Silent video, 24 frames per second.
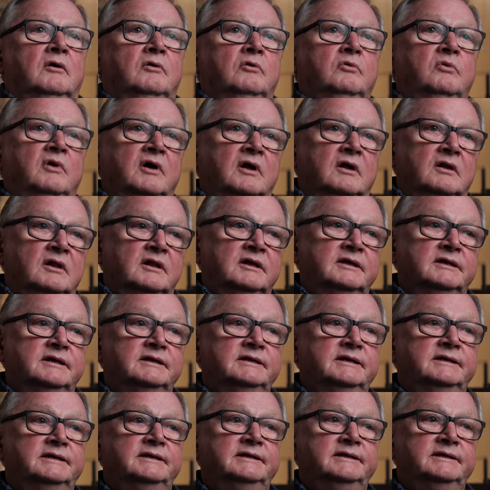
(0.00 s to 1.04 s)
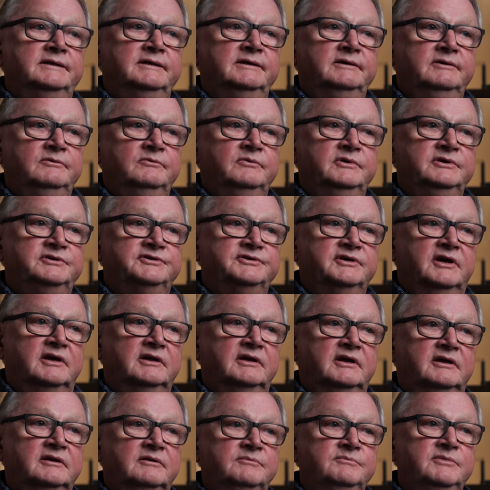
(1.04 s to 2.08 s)
Well, we sat
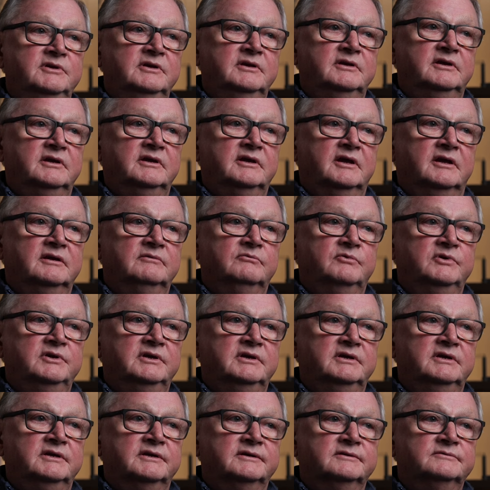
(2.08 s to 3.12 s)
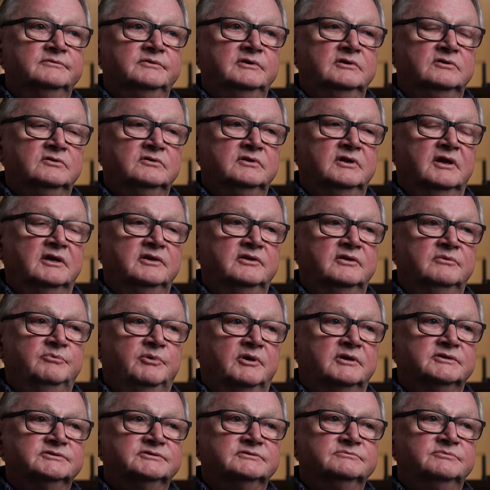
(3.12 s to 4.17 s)
at a meeting and we looked at the
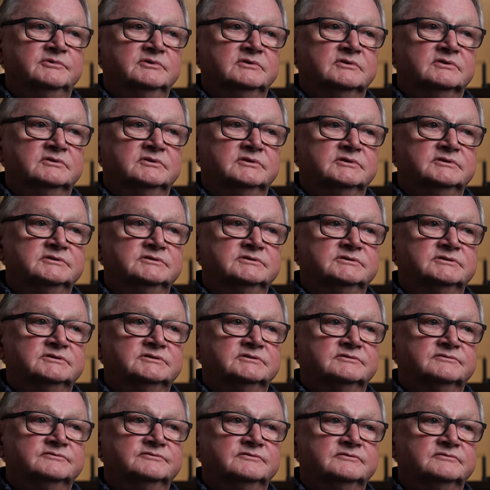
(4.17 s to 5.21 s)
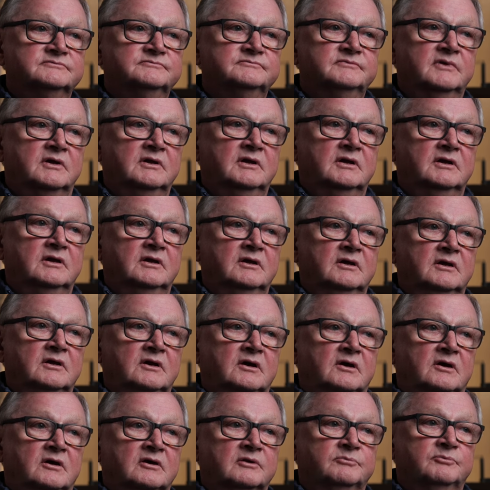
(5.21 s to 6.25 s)
possibilities of
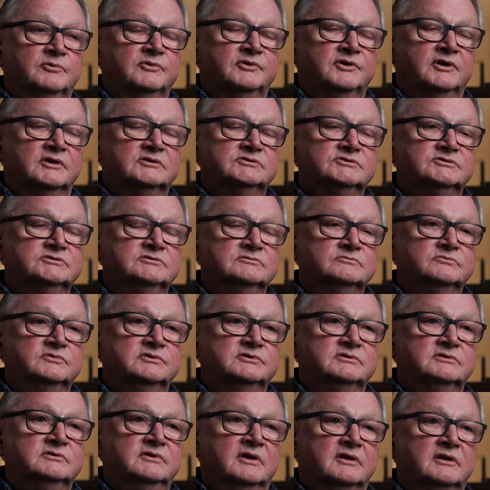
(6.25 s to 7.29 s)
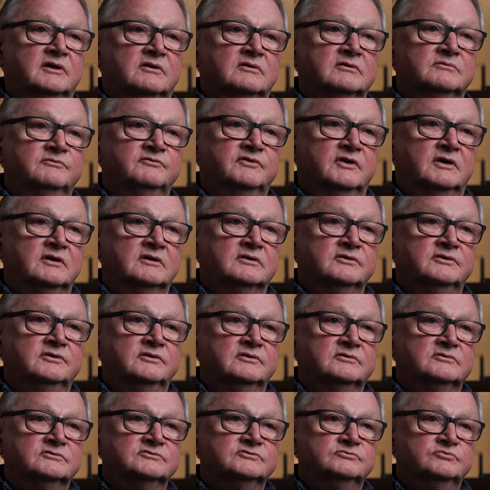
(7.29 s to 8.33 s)
all the protection that our
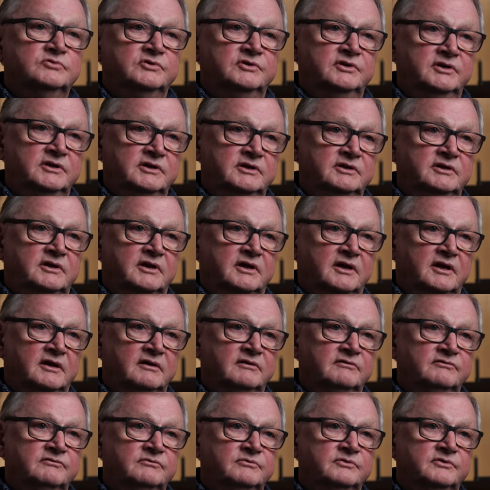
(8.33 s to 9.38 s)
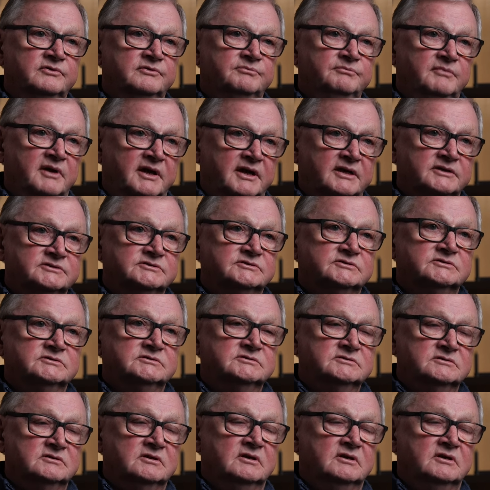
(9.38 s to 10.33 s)
volunteers would need to have with masks and